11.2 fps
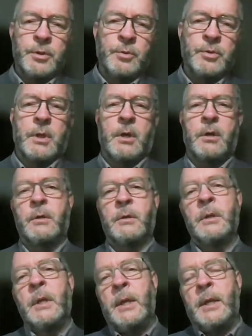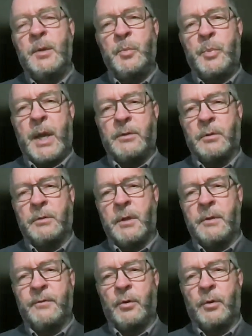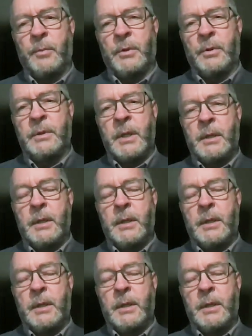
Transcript: reduce our impact on the environment.